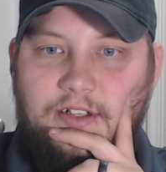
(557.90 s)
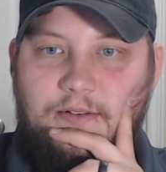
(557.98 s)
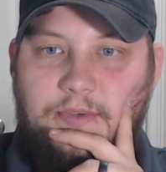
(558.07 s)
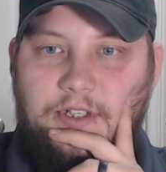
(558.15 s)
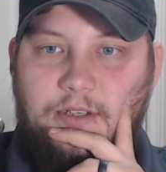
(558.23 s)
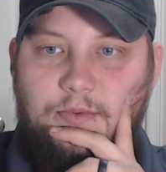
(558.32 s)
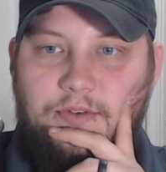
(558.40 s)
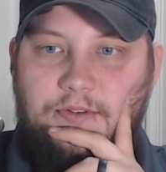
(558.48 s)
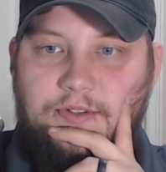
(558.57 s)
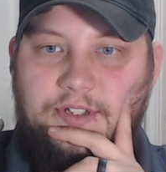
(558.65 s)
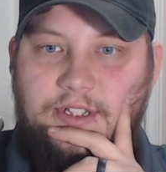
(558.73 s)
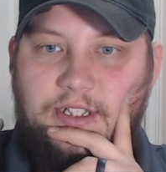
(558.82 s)

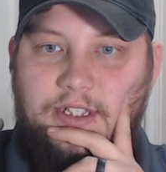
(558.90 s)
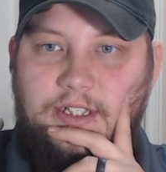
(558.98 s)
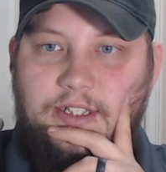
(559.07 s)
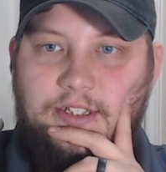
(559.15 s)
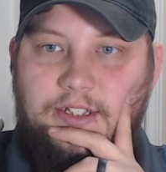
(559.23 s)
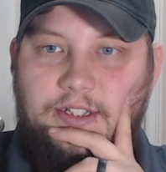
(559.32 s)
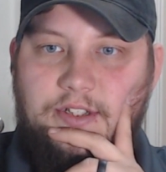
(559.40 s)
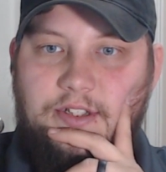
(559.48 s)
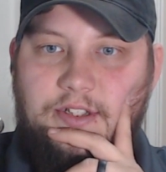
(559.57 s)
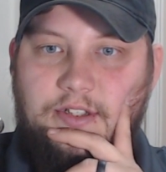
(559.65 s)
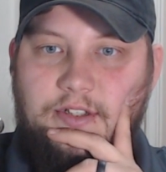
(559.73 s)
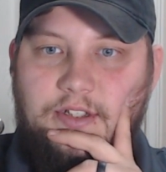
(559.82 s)
Peekaboo
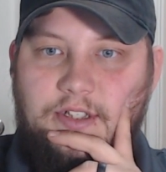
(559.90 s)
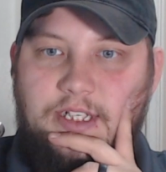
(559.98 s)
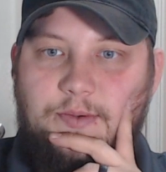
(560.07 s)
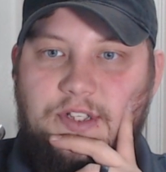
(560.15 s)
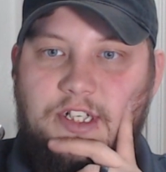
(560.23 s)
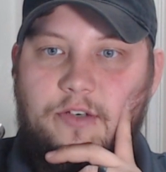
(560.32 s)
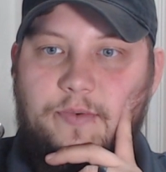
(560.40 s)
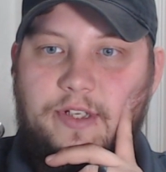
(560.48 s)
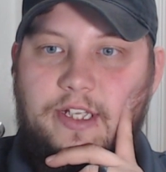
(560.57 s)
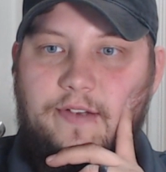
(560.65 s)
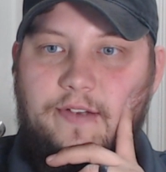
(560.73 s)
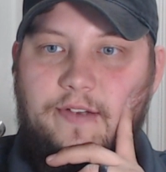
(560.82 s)
says, because he was dealing
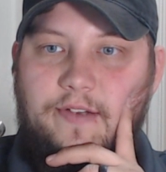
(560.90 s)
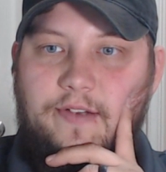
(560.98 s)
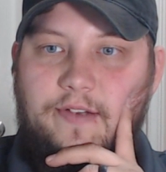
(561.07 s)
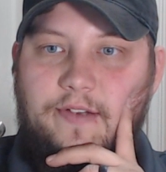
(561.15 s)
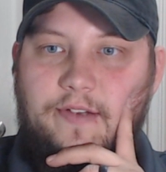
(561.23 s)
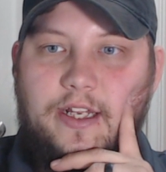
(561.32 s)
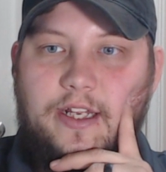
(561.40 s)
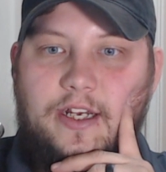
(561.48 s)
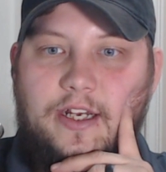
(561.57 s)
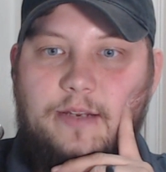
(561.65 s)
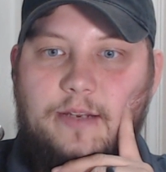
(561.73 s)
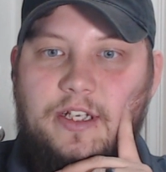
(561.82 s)
with a VW that had
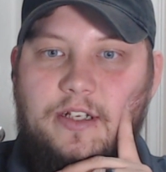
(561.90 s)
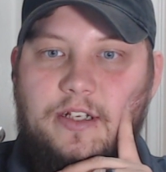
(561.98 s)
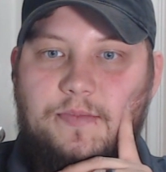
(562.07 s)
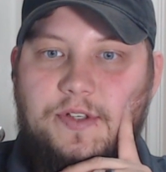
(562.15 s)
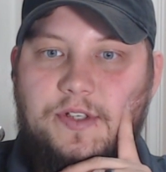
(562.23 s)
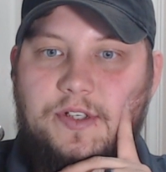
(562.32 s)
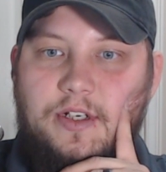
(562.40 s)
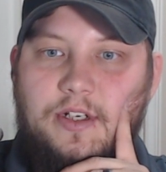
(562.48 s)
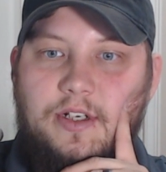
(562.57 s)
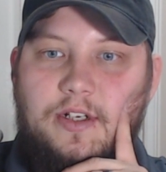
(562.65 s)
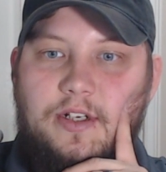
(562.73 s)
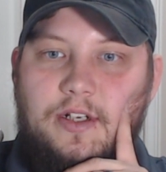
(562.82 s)
high beams
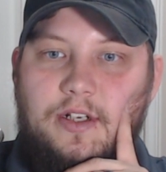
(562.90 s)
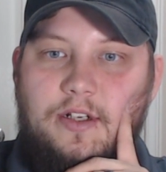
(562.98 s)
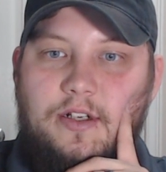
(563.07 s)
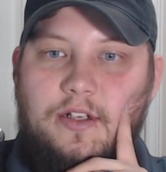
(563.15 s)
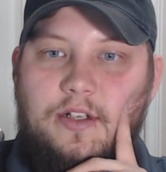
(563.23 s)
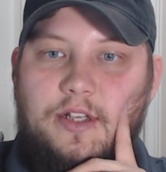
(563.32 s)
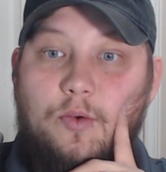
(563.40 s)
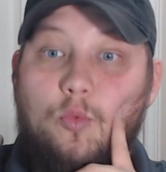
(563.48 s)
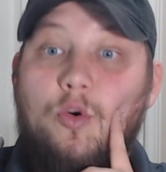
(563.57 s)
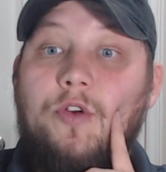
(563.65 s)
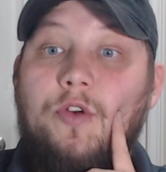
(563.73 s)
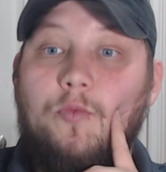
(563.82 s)
that
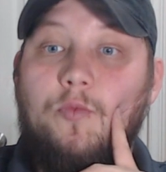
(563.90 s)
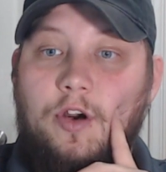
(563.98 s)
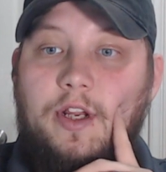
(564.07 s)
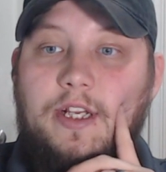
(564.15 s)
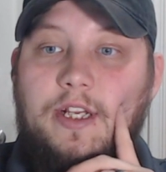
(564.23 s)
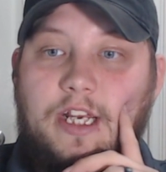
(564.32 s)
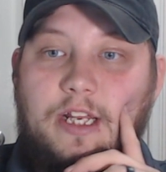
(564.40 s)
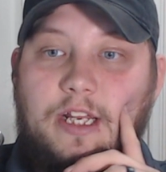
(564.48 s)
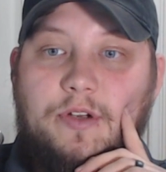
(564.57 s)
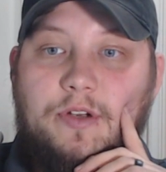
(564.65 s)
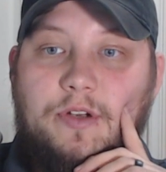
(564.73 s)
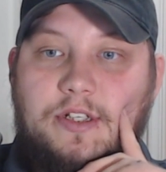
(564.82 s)
wouldn't work. He said he
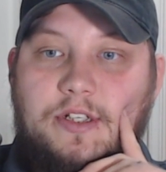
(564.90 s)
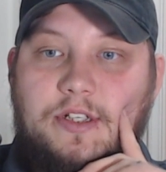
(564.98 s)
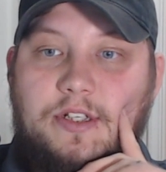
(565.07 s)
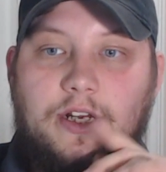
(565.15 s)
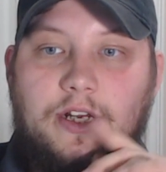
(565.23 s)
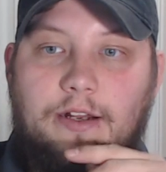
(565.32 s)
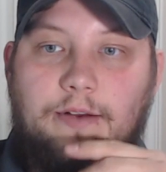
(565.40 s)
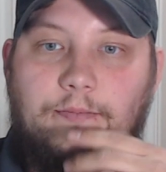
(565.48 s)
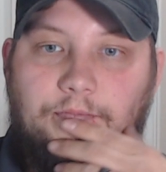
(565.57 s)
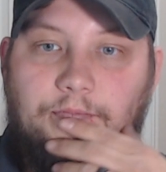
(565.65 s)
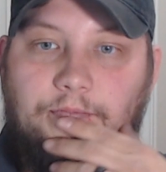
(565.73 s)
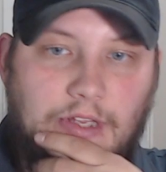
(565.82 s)
put a
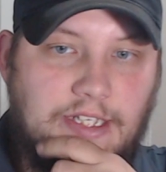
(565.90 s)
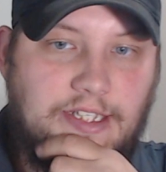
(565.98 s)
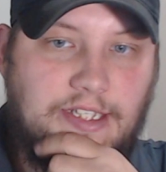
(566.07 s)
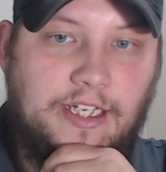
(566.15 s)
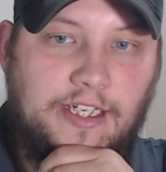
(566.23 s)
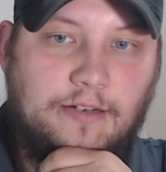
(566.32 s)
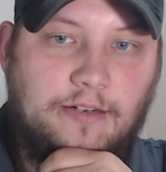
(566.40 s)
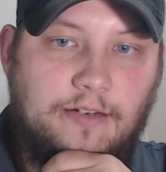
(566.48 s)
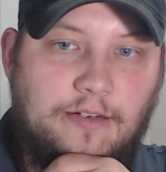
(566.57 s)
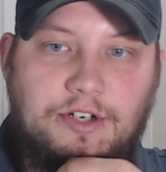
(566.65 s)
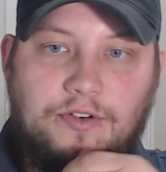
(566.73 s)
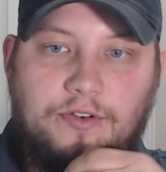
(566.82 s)
CEM
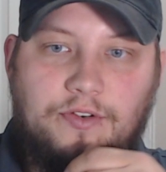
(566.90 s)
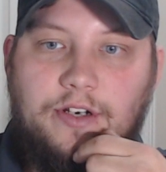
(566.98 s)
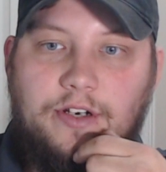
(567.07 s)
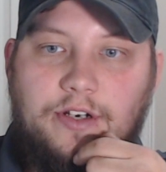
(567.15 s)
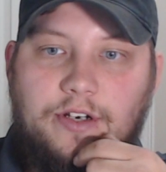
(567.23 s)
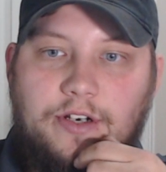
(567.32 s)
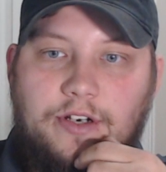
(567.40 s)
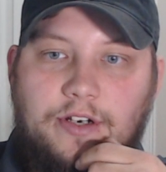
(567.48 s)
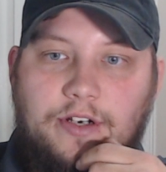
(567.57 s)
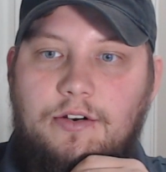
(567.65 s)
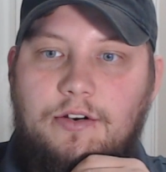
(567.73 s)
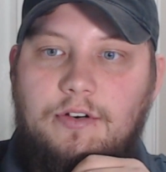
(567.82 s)
module in it a while
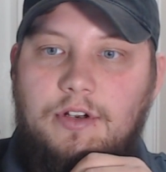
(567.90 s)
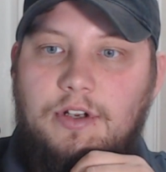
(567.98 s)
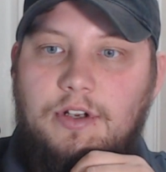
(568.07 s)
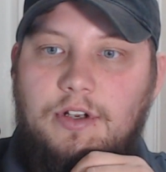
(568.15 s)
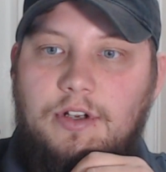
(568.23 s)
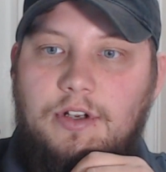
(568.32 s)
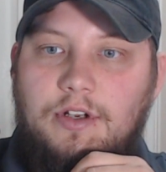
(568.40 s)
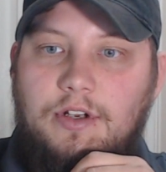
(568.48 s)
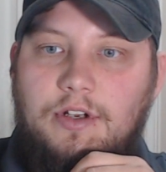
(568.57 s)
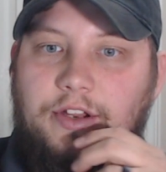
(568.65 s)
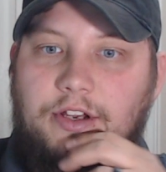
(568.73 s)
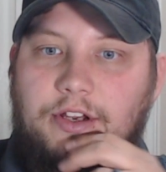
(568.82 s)
ago.
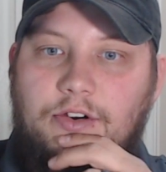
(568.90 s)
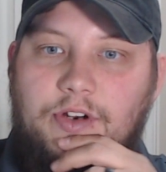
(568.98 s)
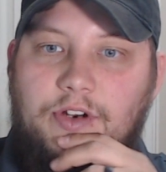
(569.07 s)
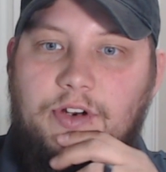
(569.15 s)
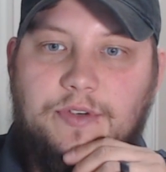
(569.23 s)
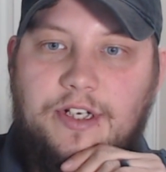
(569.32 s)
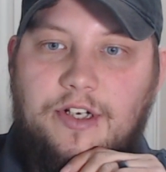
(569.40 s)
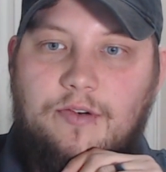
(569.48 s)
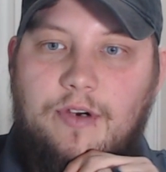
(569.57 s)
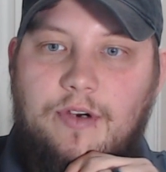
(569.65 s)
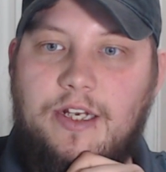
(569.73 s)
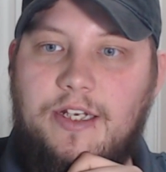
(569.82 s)
Somehow the coding was
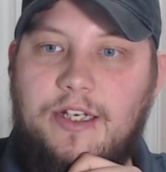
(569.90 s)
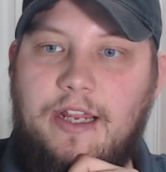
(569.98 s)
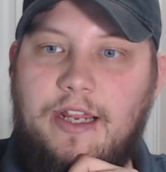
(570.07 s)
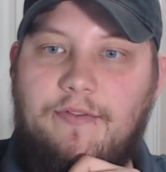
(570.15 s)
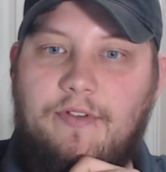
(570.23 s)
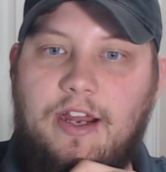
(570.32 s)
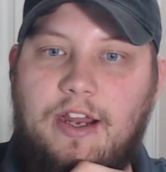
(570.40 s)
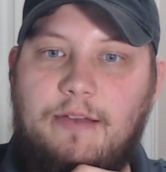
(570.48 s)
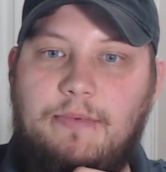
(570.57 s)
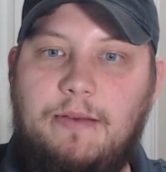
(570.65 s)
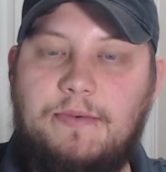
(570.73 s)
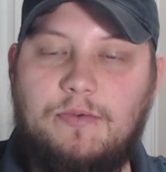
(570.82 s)
incorrect and didn't have the high
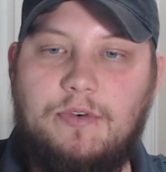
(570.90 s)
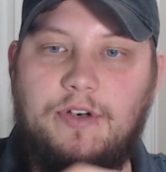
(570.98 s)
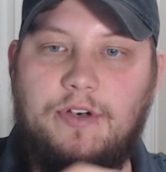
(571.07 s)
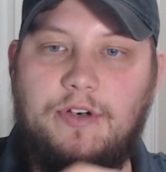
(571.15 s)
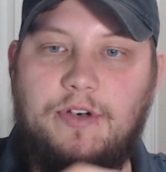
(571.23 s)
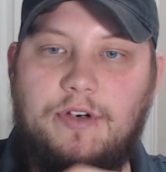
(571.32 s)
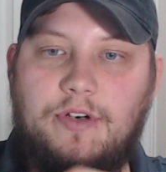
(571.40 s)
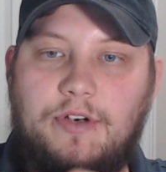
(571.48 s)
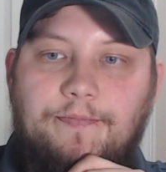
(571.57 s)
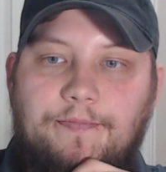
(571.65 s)
beams weren't enabled.